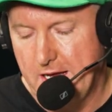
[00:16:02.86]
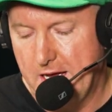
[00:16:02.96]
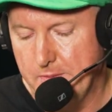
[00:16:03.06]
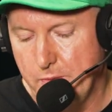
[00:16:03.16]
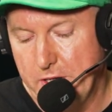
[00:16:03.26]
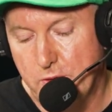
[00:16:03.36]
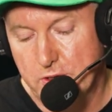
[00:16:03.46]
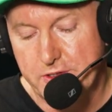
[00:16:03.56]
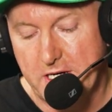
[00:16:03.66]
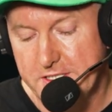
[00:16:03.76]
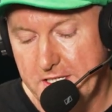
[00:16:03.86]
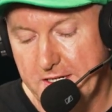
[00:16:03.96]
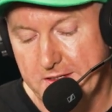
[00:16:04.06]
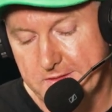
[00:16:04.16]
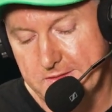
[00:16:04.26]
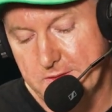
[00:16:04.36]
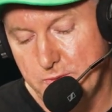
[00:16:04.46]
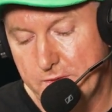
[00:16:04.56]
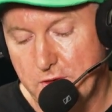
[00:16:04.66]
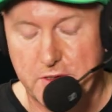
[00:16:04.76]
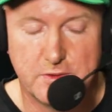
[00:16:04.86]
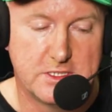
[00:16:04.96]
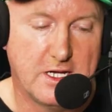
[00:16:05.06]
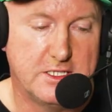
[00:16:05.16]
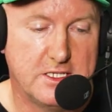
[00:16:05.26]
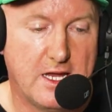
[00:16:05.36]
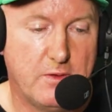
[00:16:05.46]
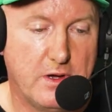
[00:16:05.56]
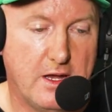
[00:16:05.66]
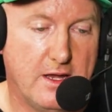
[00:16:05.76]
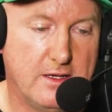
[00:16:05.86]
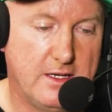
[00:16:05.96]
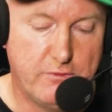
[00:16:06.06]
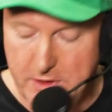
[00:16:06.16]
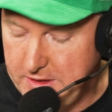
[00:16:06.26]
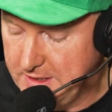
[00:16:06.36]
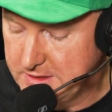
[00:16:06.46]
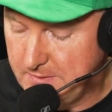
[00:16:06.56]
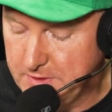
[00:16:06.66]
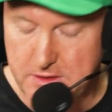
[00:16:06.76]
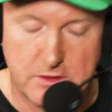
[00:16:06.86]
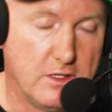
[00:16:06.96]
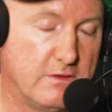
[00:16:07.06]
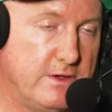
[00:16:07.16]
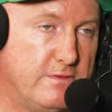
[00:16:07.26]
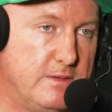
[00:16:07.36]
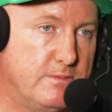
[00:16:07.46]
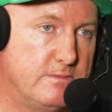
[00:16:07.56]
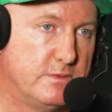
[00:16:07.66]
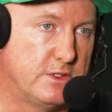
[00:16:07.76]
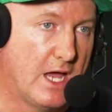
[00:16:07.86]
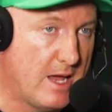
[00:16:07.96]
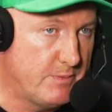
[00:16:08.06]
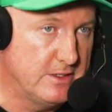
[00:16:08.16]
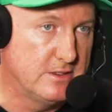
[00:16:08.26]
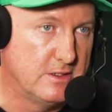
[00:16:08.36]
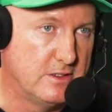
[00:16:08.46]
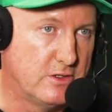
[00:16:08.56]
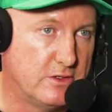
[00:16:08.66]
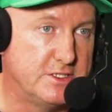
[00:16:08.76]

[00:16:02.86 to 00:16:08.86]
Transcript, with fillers: Um, in horse racing, we've got to a stage now where if we think something's a dollar fifty to happen mm-hmm.